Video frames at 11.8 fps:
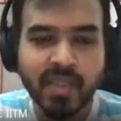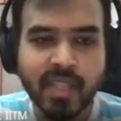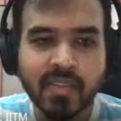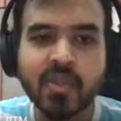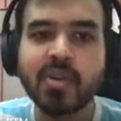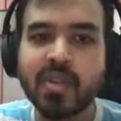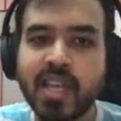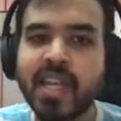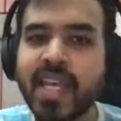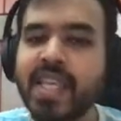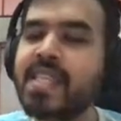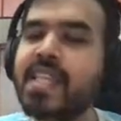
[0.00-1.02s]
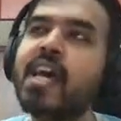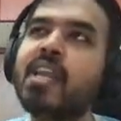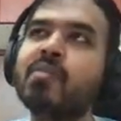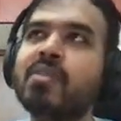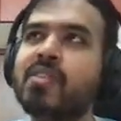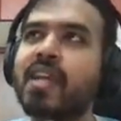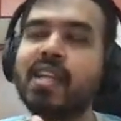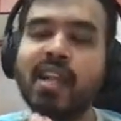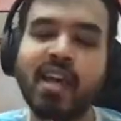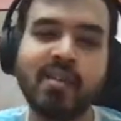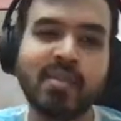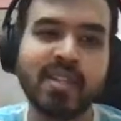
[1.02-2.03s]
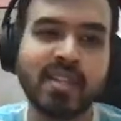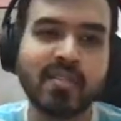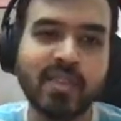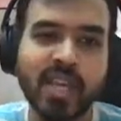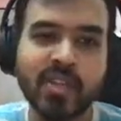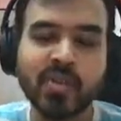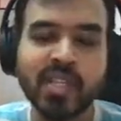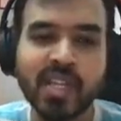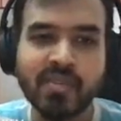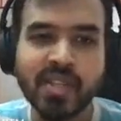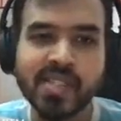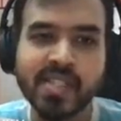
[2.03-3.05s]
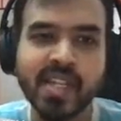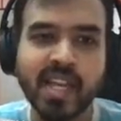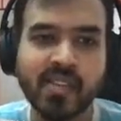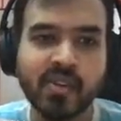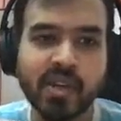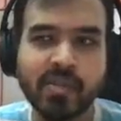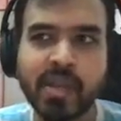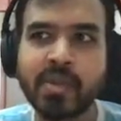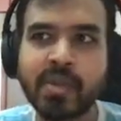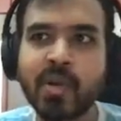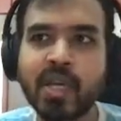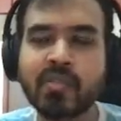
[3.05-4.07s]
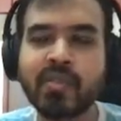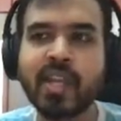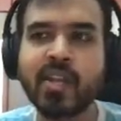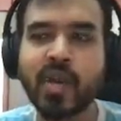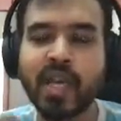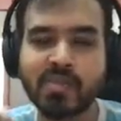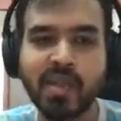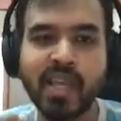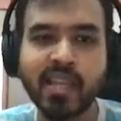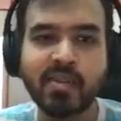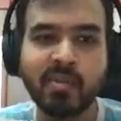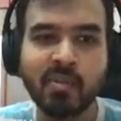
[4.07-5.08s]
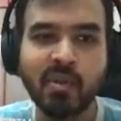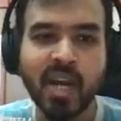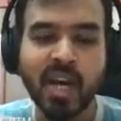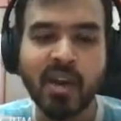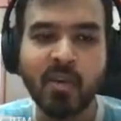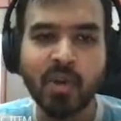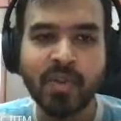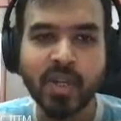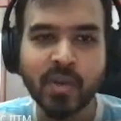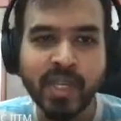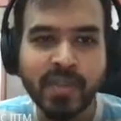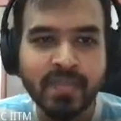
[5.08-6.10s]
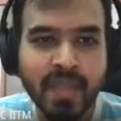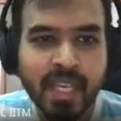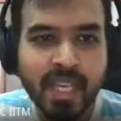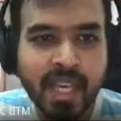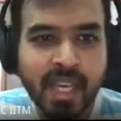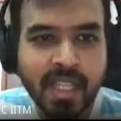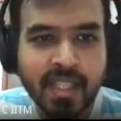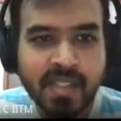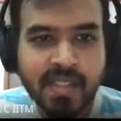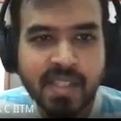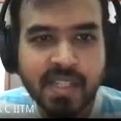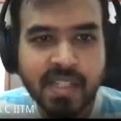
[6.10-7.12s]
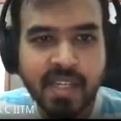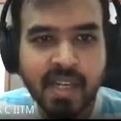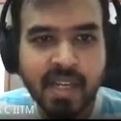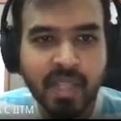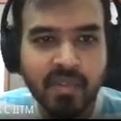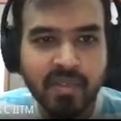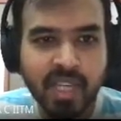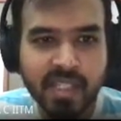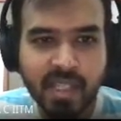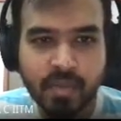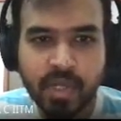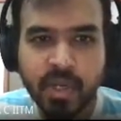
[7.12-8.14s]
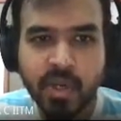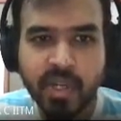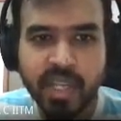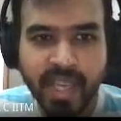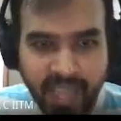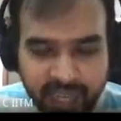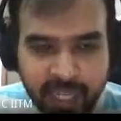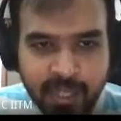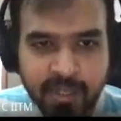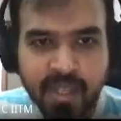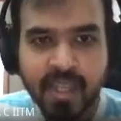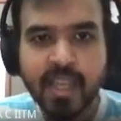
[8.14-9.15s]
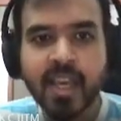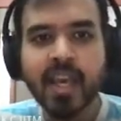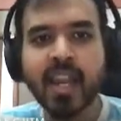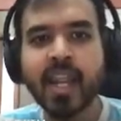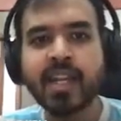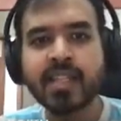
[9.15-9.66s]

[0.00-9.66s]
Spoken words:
So it takes 3 arguments, right? I mean, we are using different syntax, so it might be worthwhile to explain what we're doing. This is the term that we are substituting in, right?